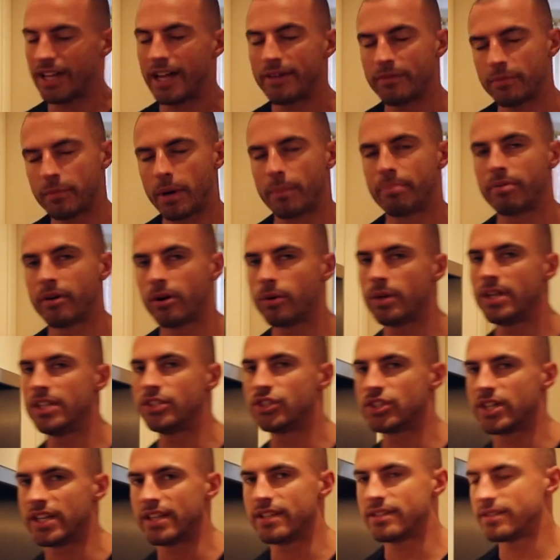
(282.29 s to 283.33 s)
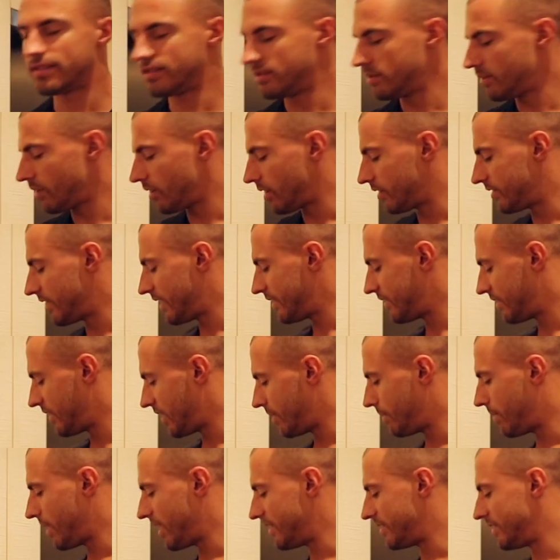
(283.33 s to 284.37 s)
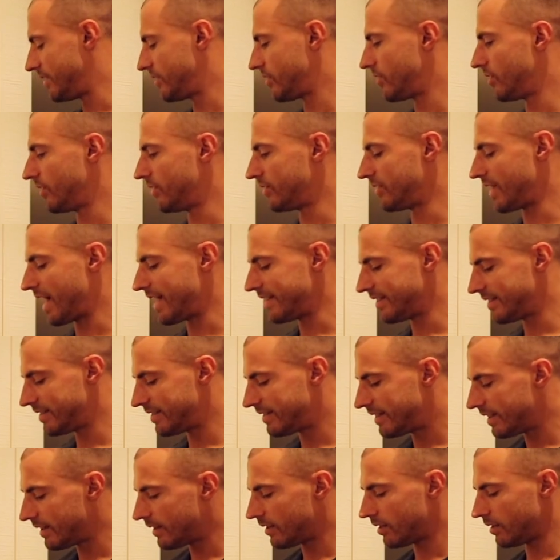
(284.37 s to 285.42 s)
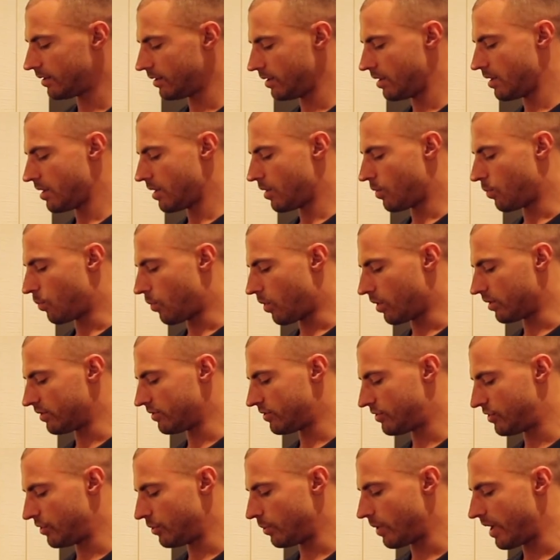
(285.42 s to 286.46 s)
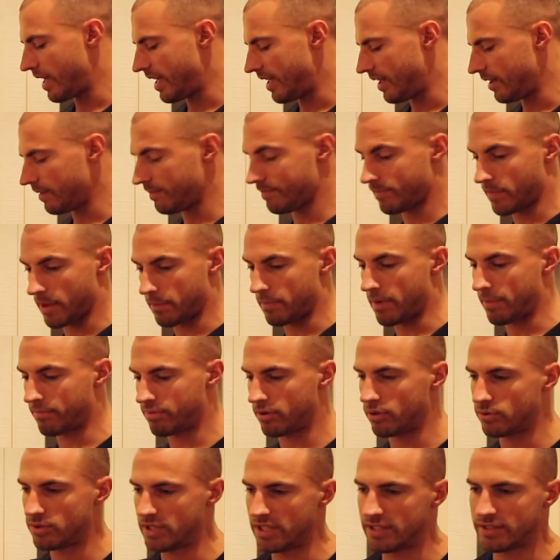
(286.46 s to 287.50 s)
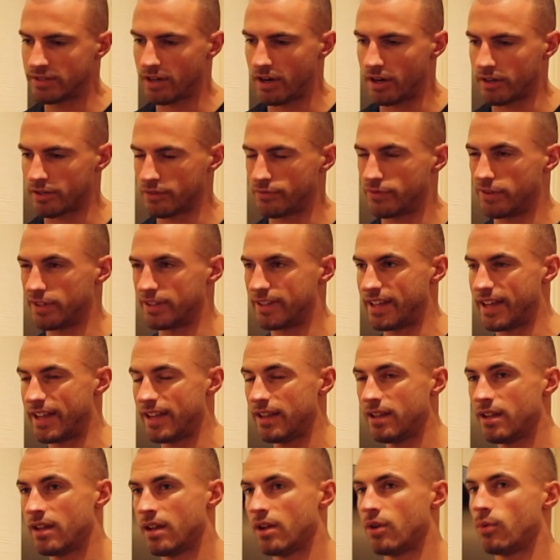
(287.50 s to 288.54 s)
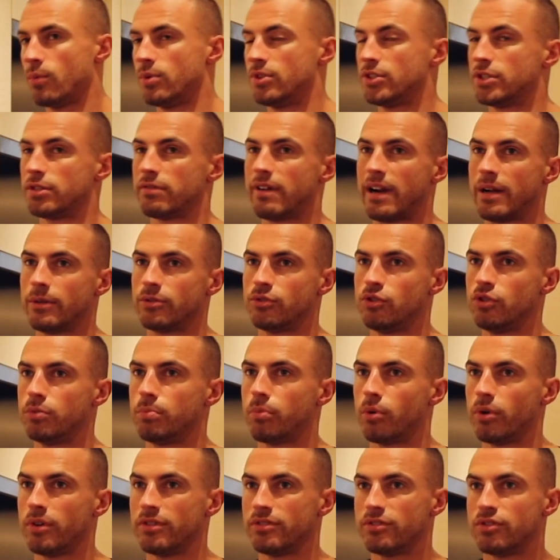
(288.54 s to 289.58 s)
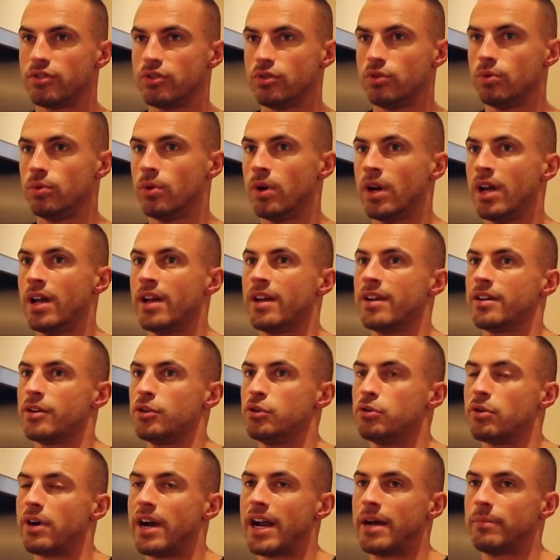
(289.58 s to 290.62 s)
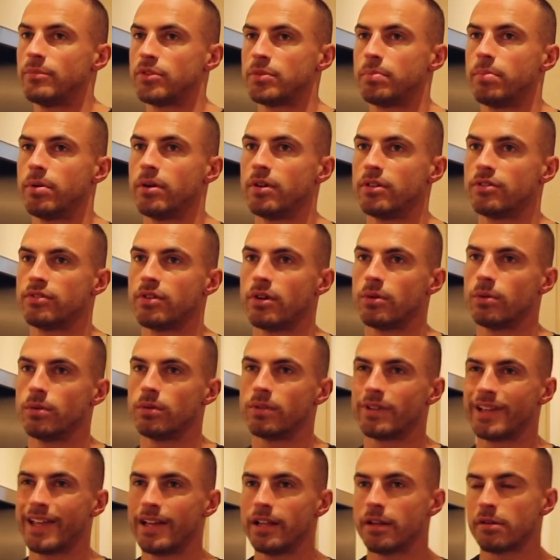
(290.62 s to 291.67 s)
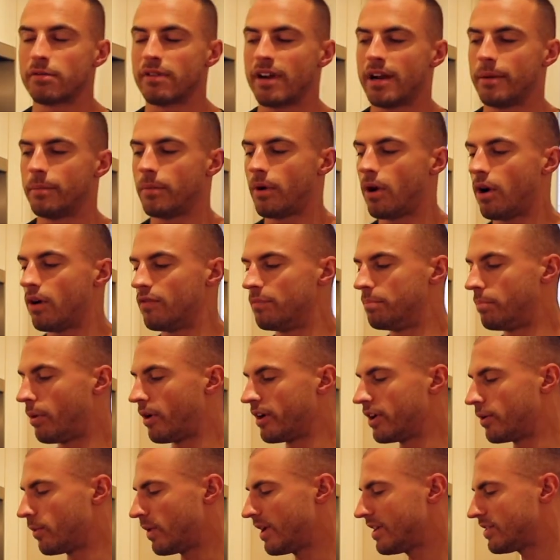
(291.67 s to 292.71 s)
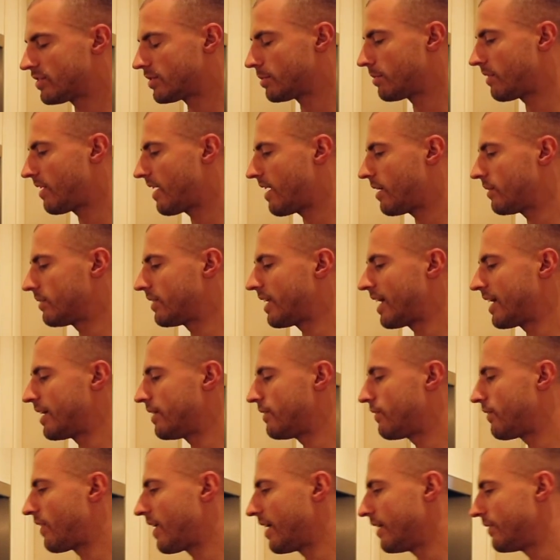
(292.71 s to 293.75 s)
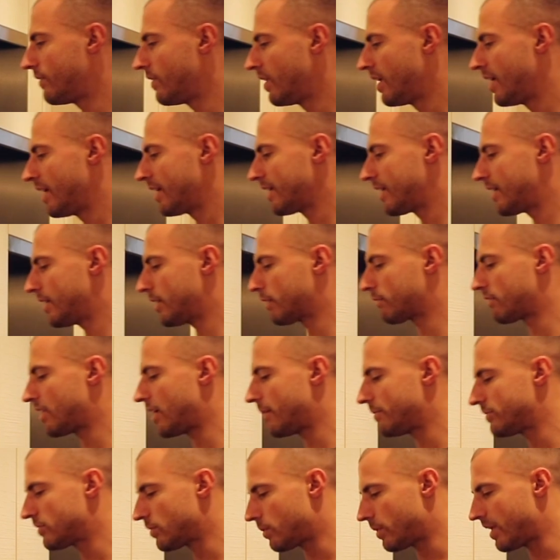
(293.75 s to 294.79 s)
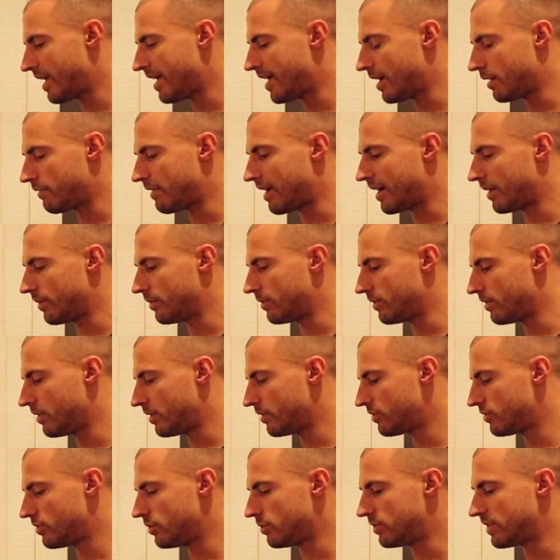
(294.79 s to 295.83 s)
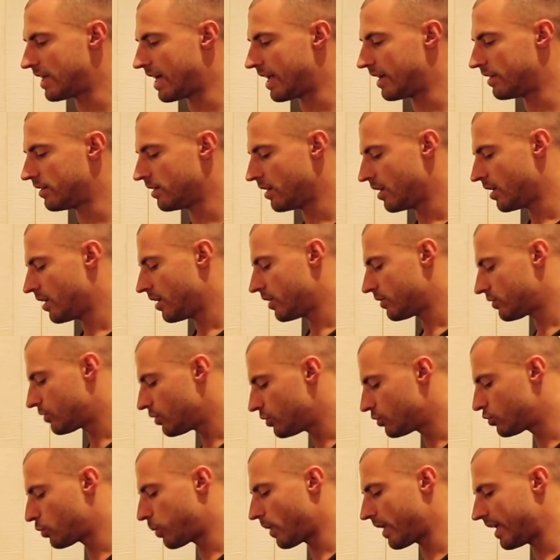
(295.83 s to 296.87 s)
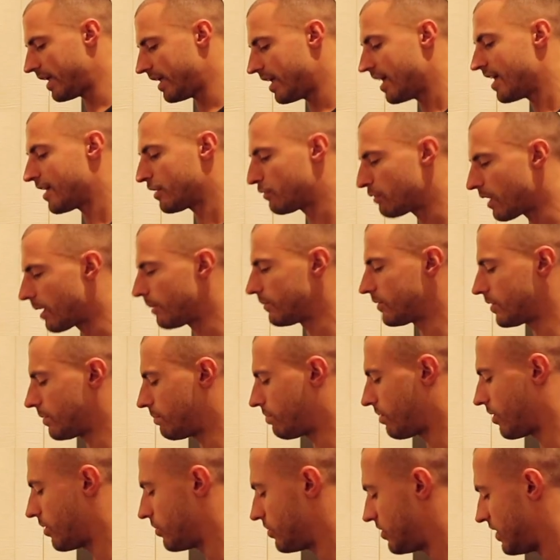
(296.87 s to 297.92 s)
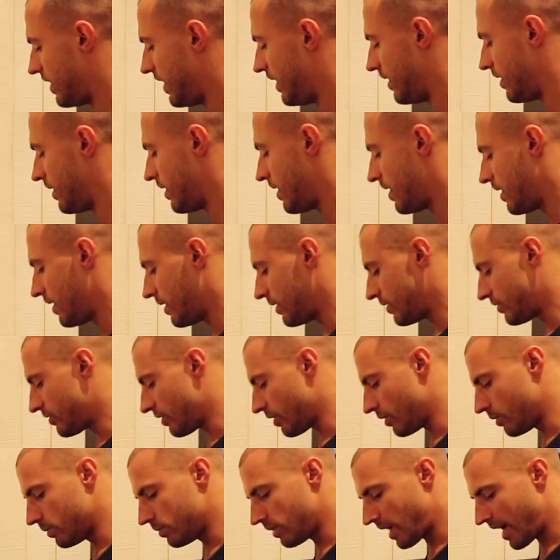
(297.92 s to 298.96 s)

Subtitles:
having my protein shakes on a day-to-day basis because I still want to hit my protein targets for the day, which is around 2.2 grams per total kilogram of body weight. So I'm around 95 kilograms. I want to hit around 210, 220 grams of protein So